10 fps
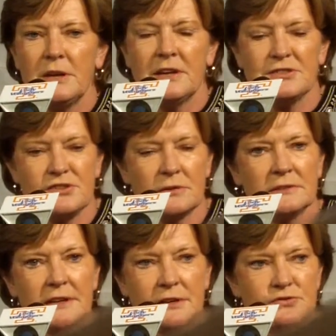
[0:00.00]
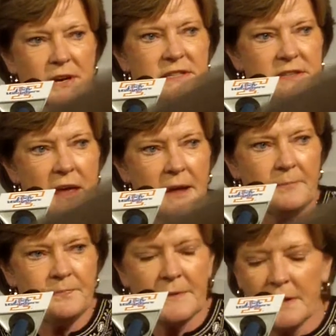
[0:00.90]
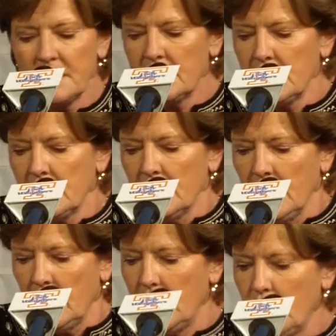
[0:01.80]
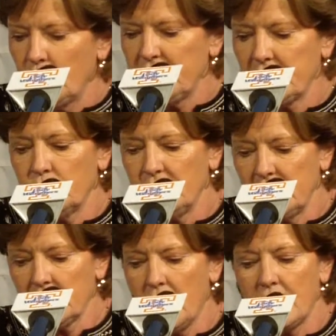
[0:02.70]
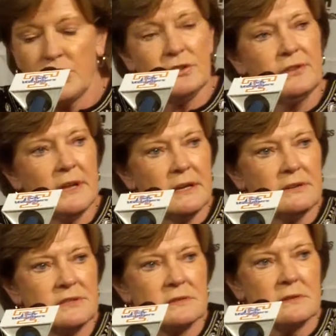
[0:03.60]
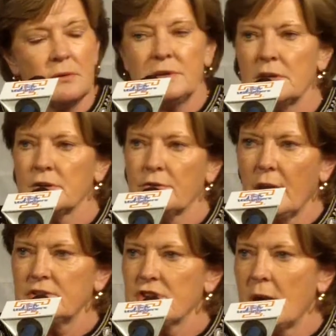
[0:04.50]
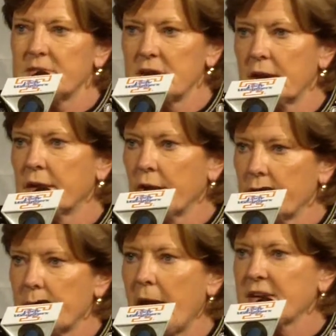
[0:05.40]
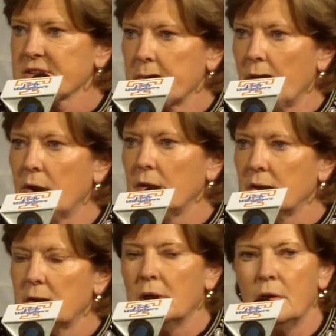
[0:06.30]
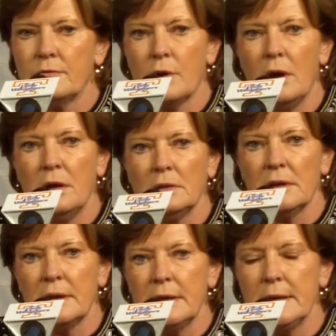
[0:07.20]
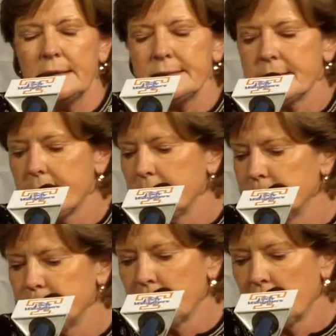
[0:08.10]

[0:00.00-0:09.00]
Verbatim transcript: we can certainly address that. Uh, we did we did a lot of good things. Thought we did a great job of taking care of the basketball overall, and um,